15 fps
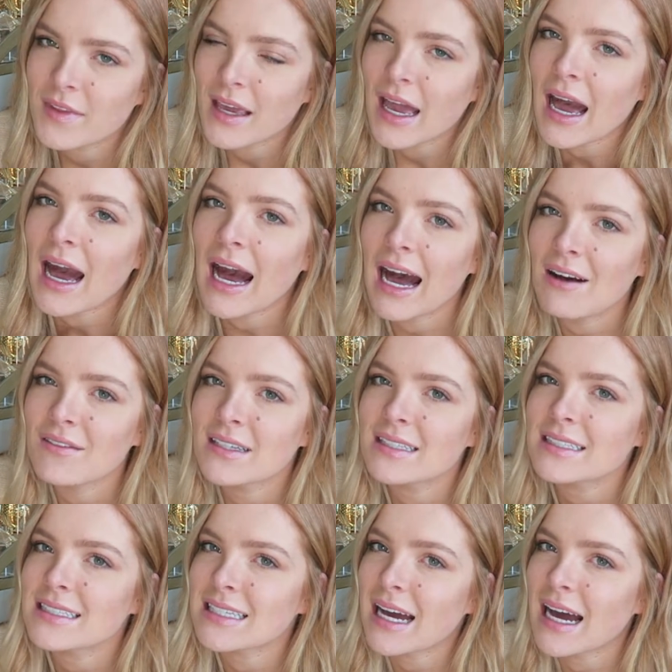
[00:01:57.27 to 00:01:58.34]
They
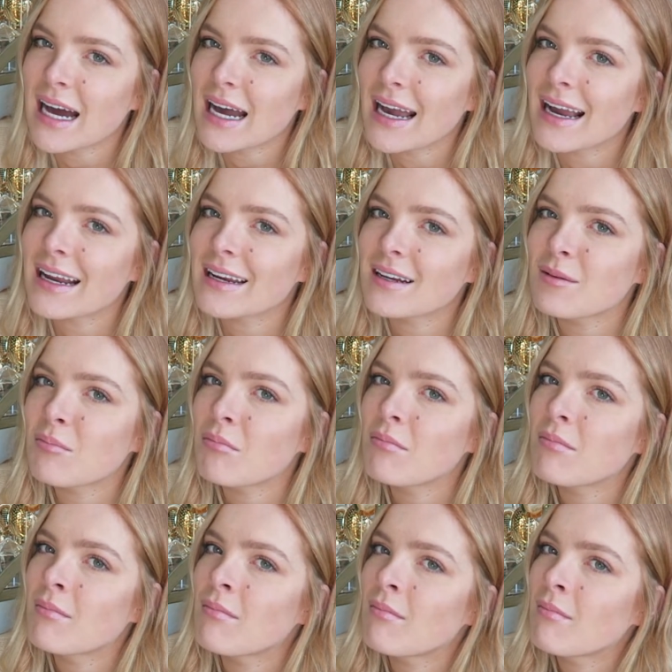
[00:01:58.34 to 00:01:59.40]
haven't died
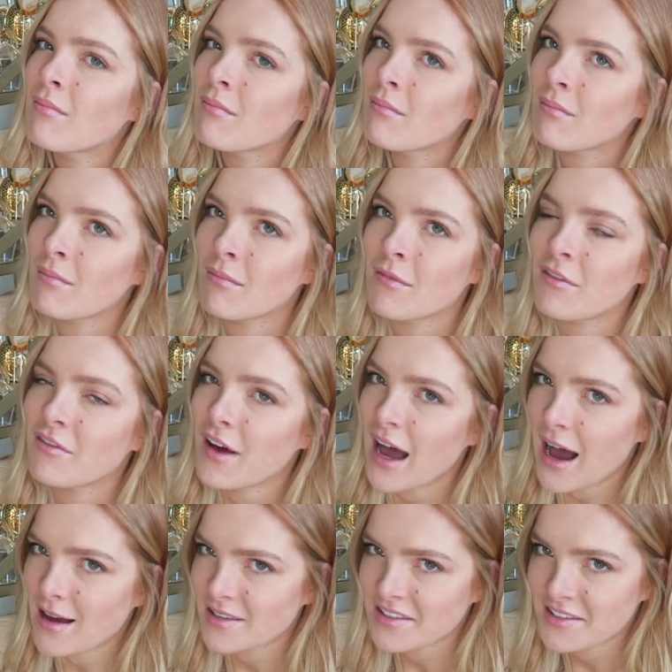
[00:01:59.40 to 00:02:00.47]

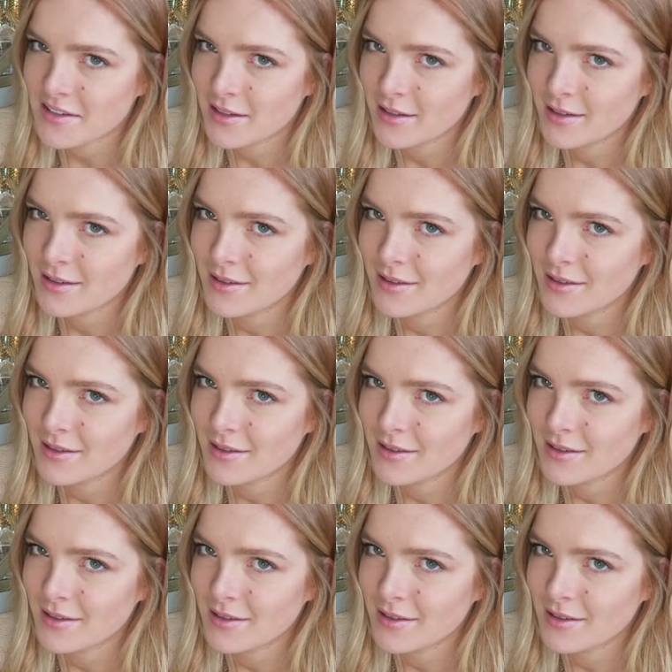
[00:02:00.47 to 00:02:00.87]
fast,